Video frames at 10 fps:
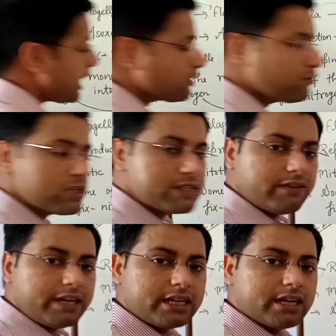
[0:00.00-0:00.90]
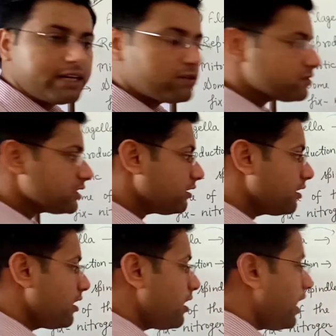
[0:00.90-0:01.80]
atmospheric
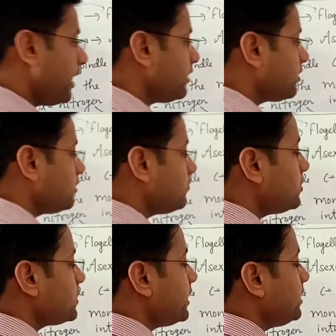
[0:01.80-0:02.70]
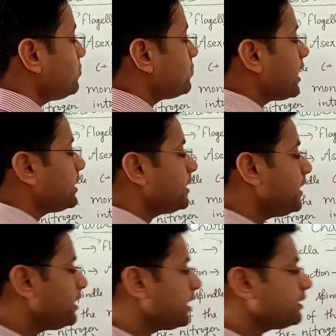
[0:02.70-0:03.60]
nitrogen and convert into
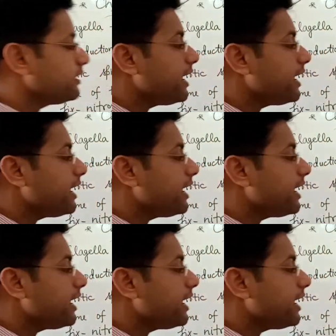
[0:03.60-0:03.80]
nitrate, and